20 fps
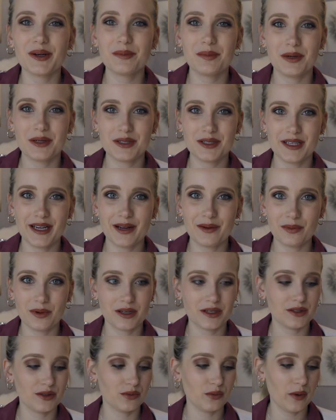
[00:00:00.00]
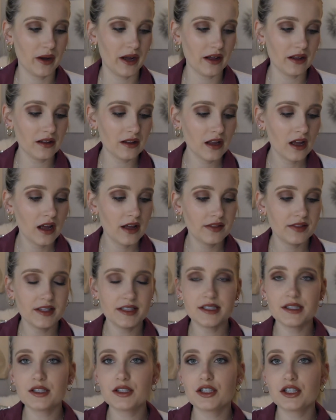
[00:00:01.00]
Mercier one as well.
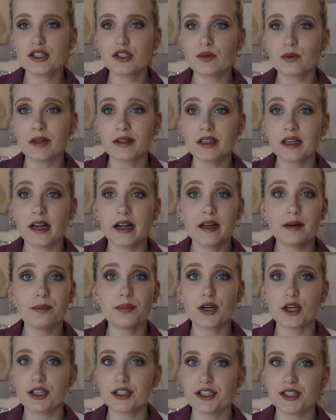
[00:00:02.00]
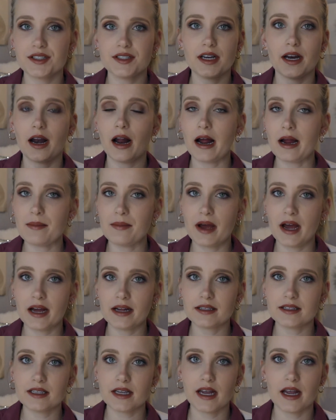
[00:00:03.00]
This is just one that I had purchased at
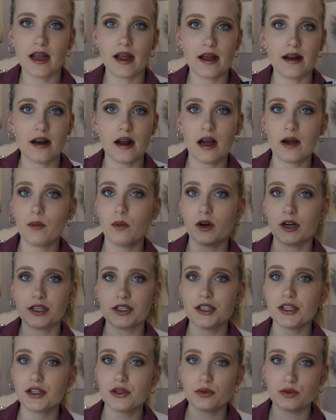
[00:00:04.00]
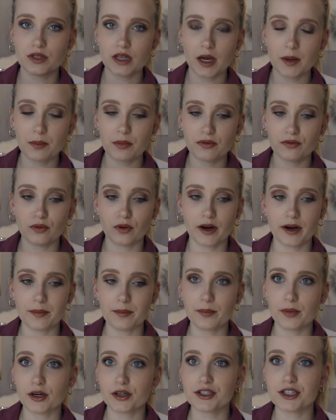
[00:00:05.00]
IMATS, and I wanted to use up before I
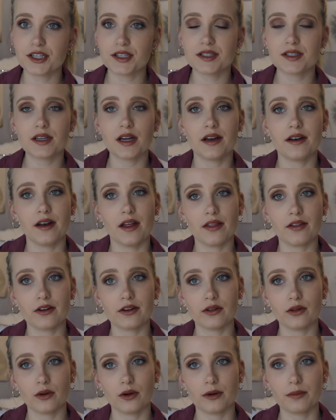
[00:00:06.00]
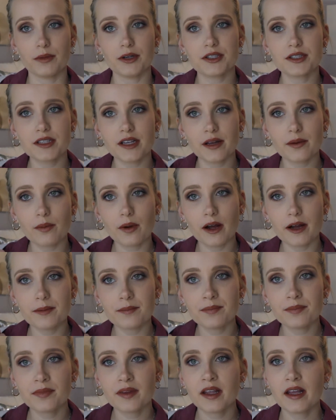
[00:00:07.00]
purchased another Laura Mercier
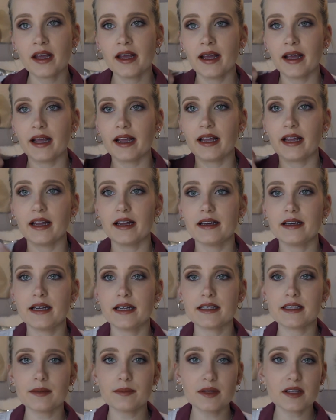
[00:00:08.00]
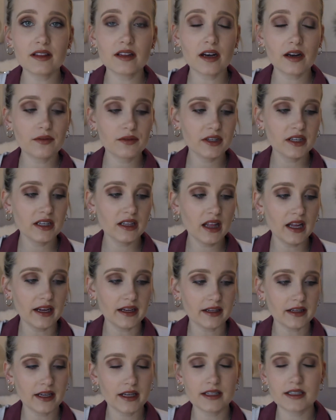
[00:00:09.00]
one. And it's something that I really
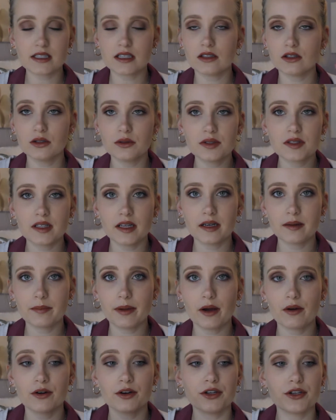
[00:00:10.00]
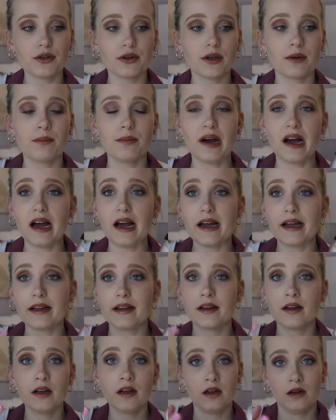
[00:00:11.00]
like. It's a loose setting powder. You can buy